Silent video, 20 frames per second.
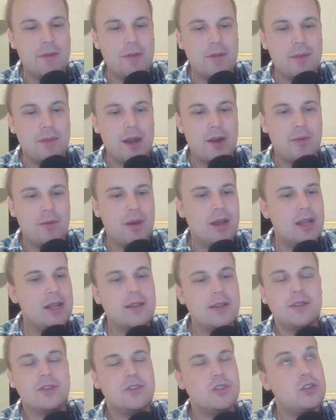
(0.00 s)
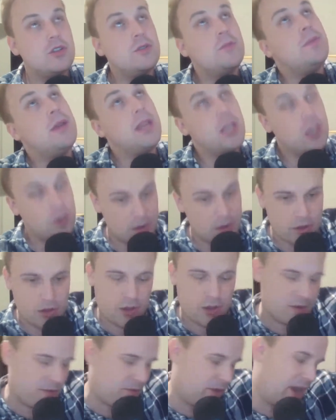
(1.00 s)
no matter what, just to peek you under the
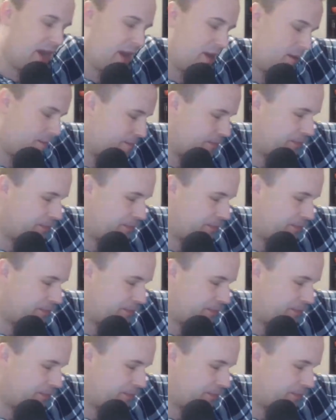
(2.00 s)
hood of writing.